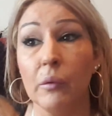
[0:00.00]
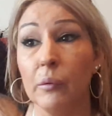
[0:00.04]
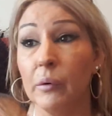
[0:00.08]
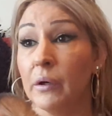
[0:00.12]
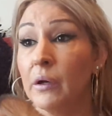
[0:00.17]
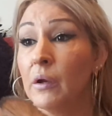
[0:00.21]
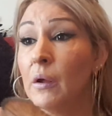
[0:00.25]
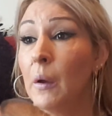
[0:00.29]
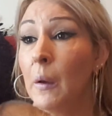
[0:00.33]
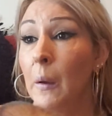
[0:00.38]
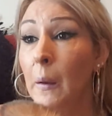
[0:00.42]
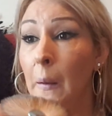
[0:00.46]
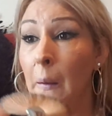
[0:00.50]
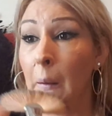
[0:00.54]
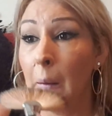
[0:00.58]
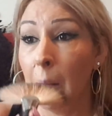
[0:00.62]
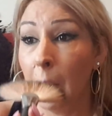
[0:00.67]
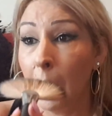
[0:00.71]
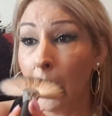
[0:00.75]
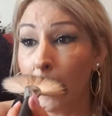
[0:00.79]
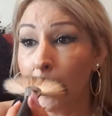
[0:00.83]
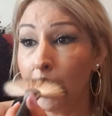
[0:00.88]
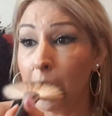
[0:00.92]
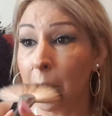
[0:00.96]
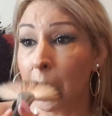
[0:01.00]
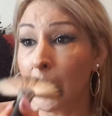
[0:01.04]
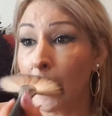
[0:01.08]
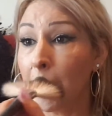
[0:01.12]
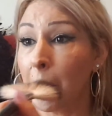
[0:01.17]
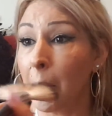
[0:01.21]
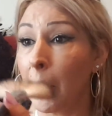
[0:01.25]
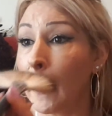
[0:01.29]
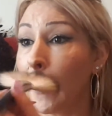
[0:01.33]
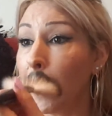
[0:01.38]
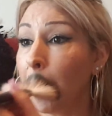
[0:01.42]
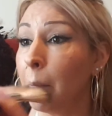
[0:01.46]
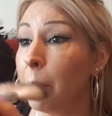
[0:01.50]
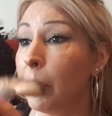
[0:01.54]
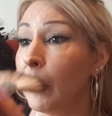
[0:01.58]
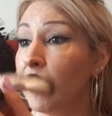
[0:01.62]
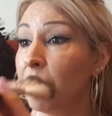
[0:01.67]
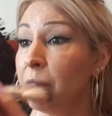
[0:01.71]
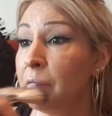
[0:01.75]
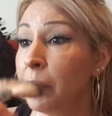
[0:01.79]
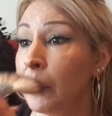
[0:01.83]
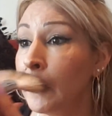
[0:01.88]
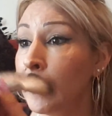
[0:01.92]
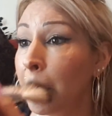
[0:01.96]
one. I'm going to go
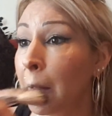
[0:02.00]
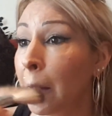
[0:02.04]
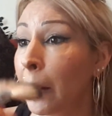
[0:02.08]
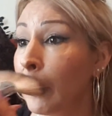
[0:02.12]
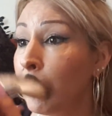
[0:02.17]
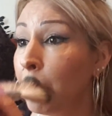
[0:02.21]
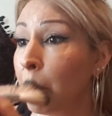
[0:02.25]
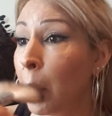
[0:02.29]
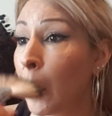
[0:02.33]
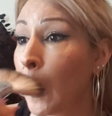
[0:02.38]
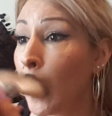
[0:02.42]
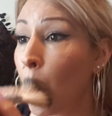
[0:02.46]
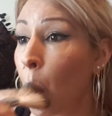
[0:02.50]
above my lip.